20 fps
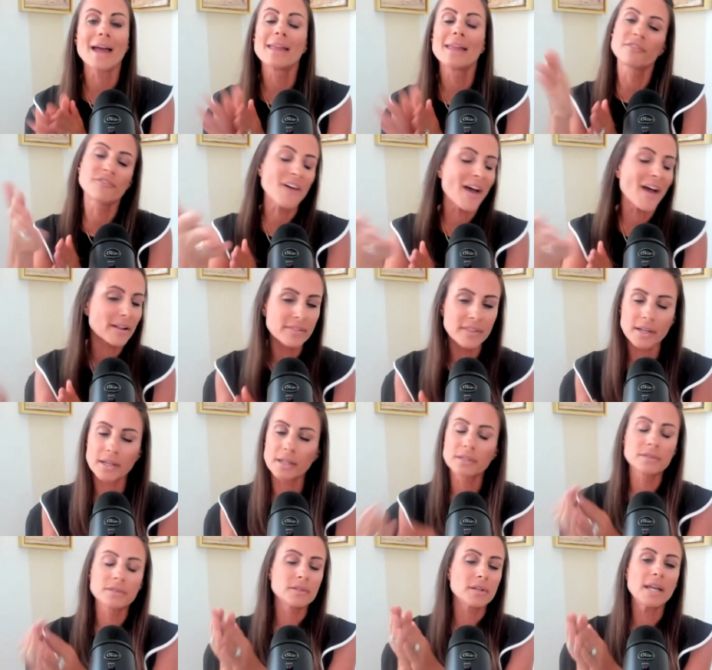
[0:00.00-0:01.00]
And the fact that
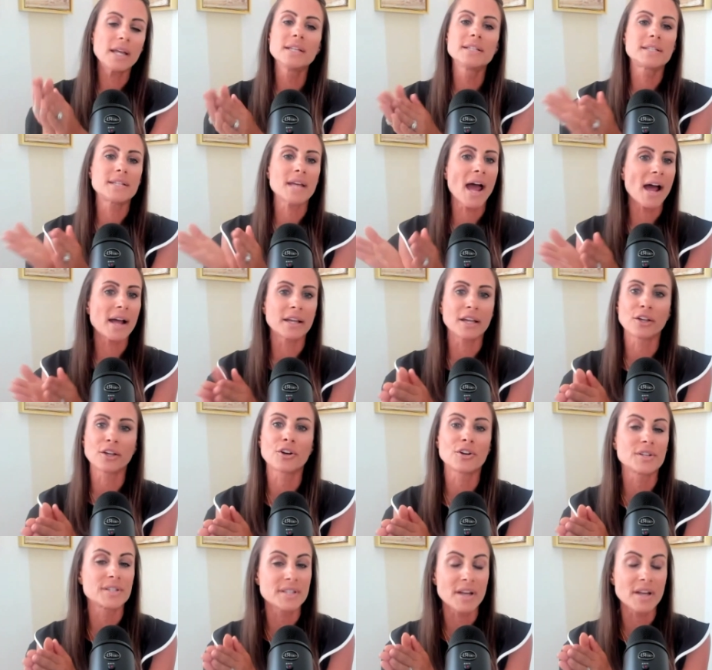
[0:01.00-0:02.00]
he's tagging
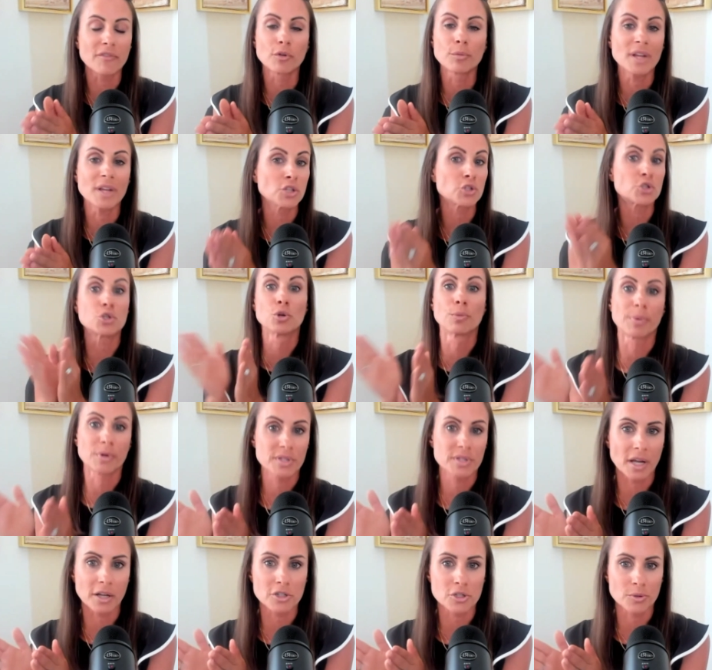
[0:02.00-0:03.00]
her as never being super
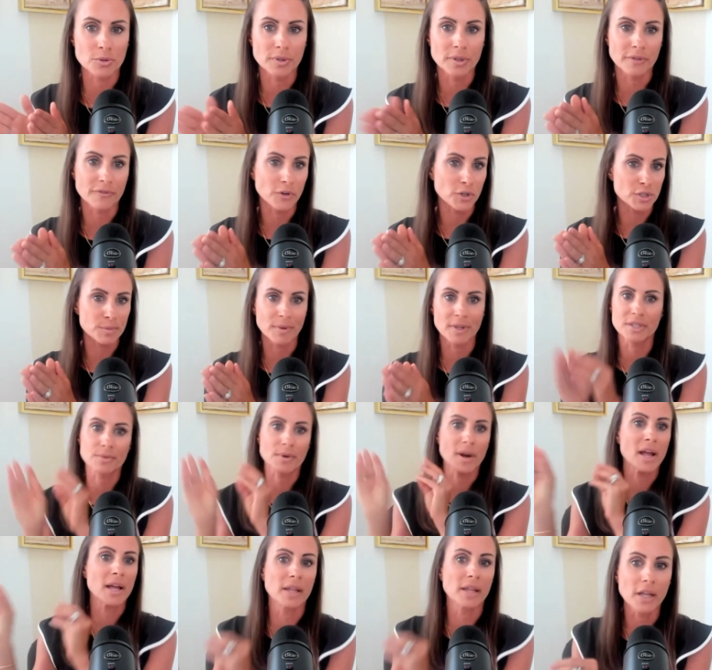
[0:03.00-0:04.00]
sexual in the first place,
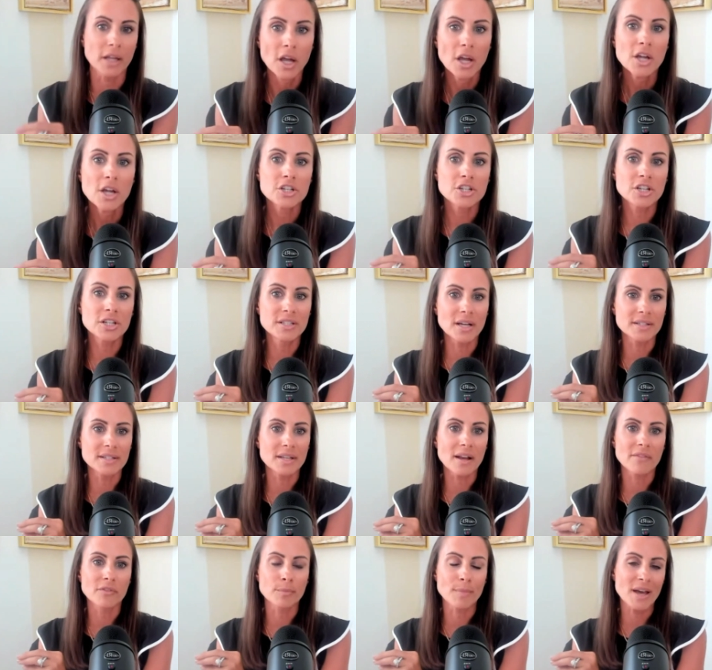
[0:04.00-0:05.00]
right? Like, she
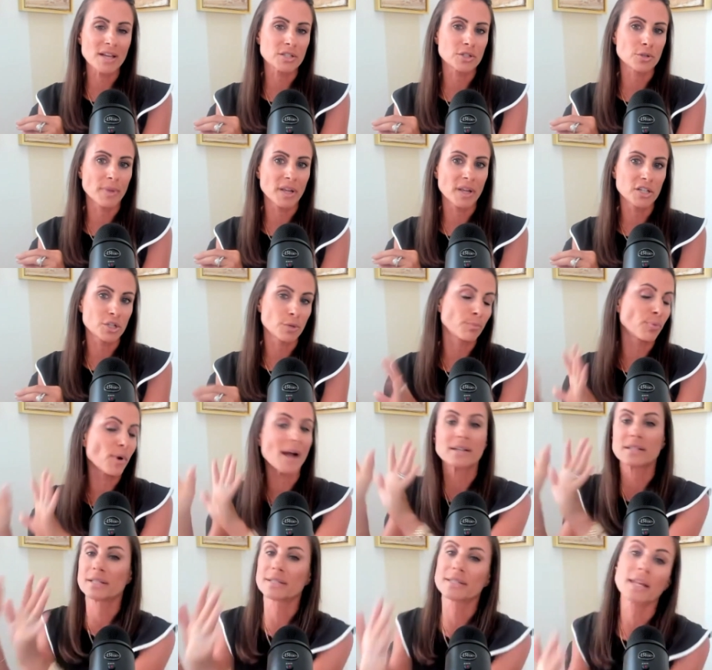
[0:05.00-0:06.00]
doesn't have a masturbation
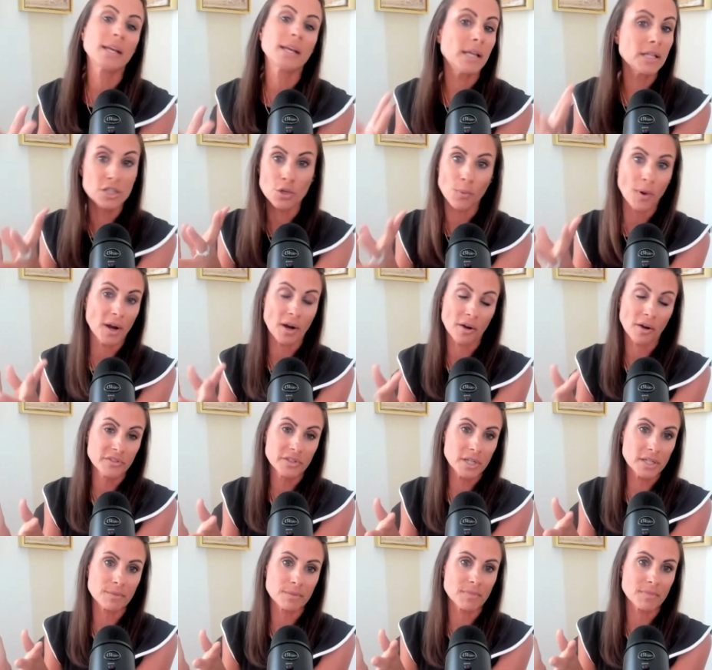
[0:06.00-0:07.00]
practice that he's aware of. It
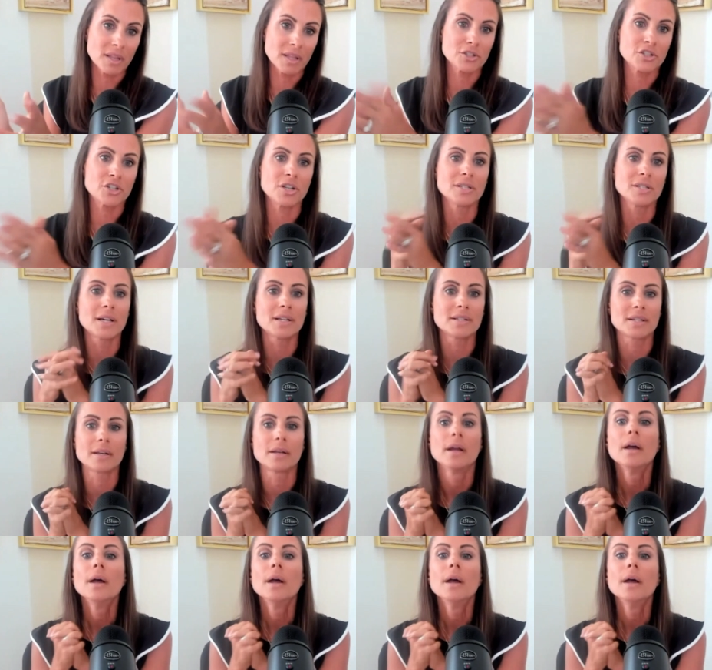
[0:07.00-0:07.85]
doesn't mean that she doesn't.